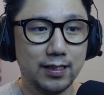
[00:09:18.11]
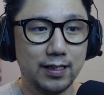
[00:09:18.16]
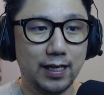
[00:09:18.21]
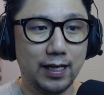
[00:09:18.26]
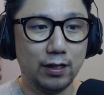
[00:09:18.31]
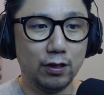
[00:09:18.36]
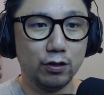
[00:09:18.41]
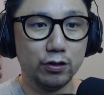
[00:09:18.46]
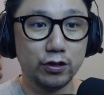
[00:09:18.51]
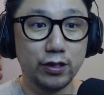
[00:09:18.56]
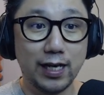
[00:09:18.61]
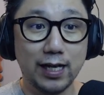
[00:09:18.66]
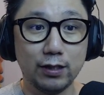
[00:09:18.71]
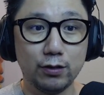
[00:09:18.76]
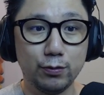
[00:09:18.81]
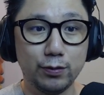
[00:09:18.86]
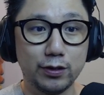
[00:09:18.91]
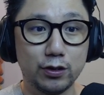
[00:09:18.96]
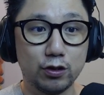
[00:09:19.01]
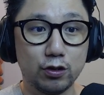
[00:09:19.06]
and also how to
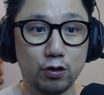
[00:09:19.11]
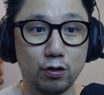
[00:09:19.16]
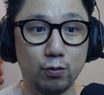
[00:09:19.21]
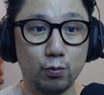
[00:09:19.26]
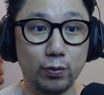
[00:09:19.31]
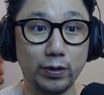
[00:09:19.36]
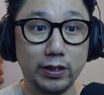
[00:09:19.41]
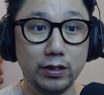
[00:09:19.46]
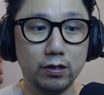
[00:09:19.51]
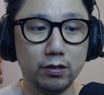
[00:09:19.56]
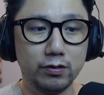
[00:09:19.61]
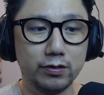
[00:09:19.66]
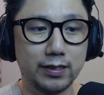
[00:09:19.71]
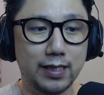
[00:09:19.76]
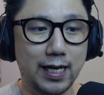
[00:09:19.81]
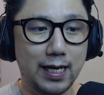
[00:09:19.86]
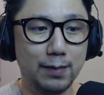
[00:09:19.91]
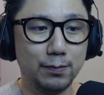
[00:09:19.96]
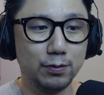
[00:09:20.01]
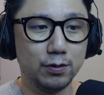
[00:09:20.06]
install Windows
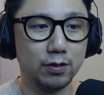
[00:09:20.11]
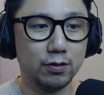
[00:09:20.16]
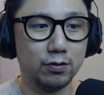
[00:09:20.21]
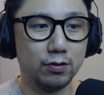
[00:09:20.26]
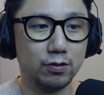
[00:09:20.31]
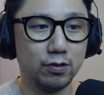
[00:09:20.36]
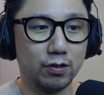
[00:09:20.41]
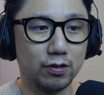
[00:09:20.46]
games onto your